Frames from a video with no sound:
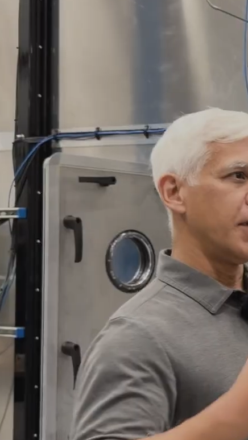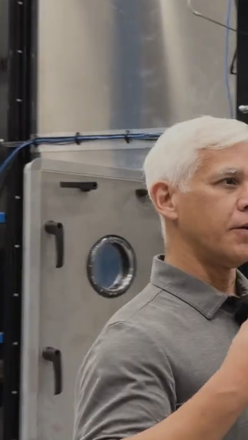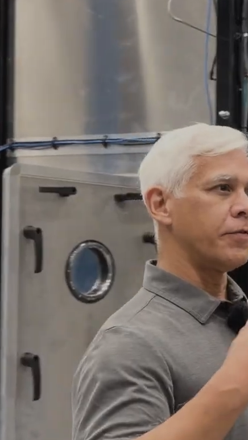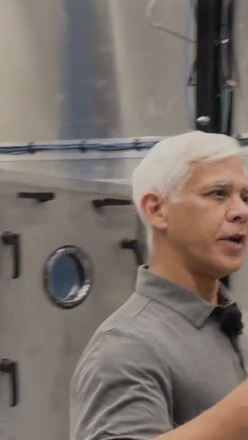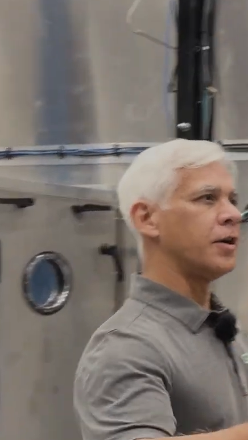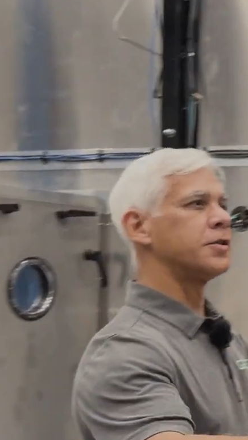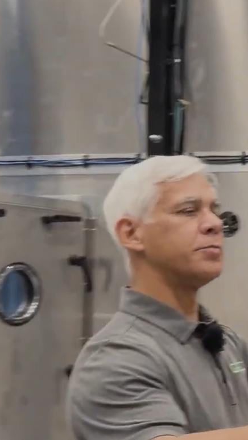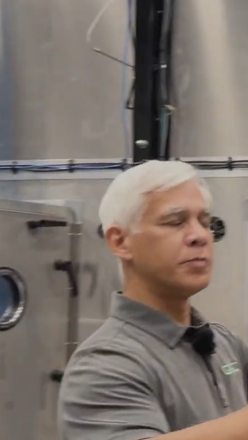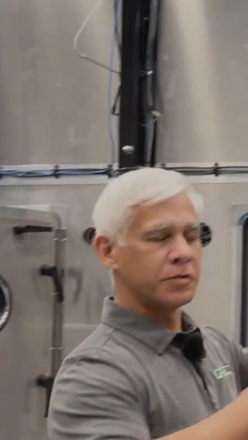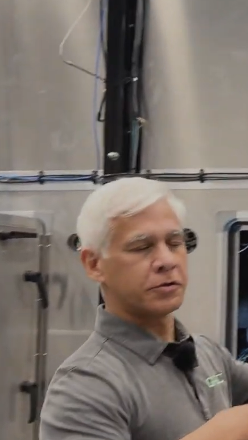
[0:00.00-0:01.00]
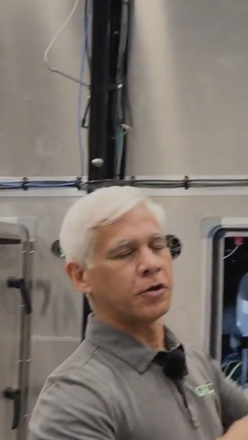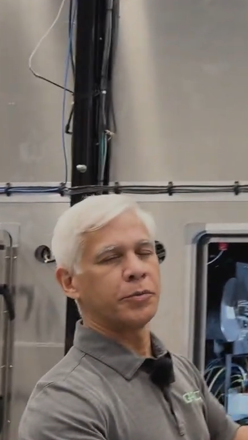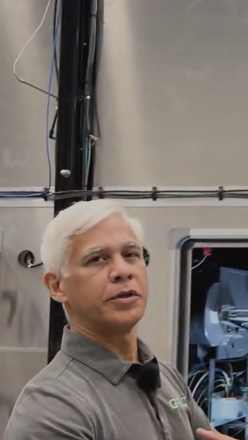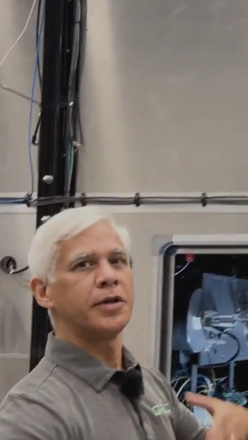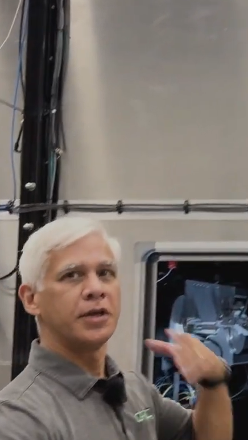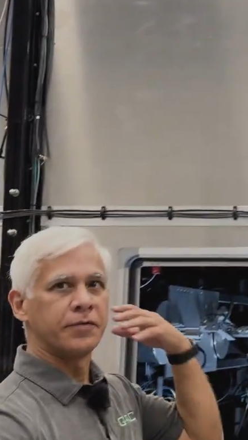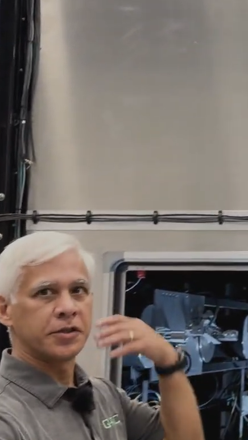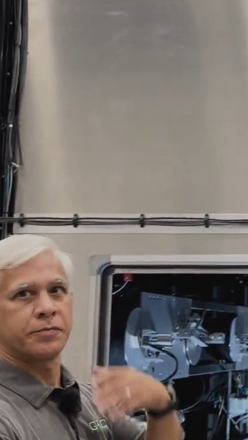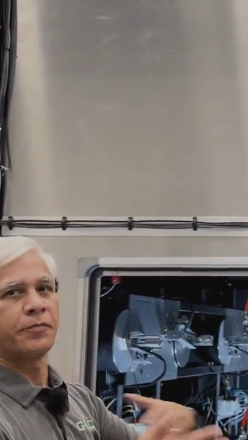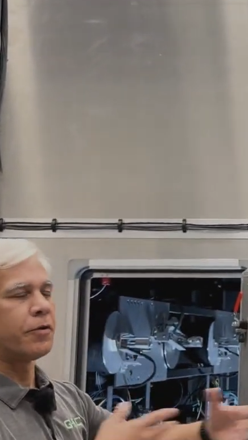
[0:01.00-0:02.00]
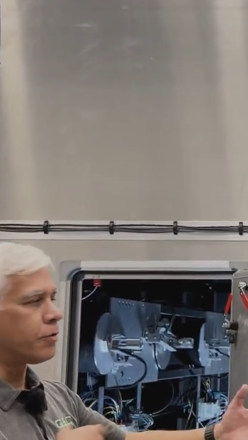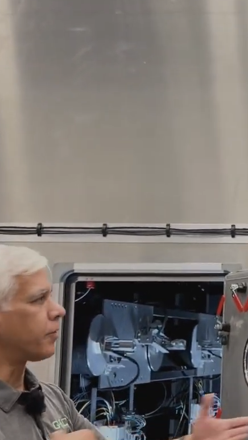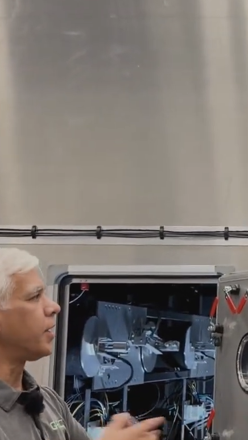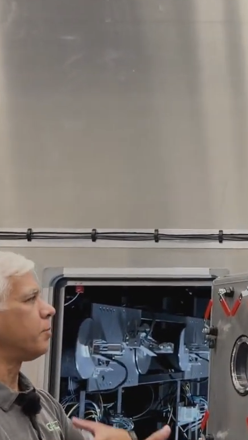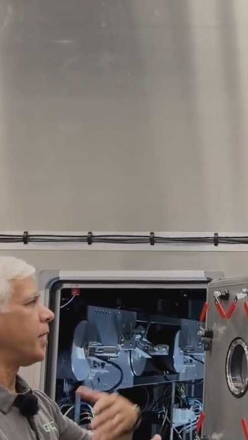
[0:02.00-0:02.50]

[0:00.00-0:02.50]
If the air is turbulent, if it's flowing around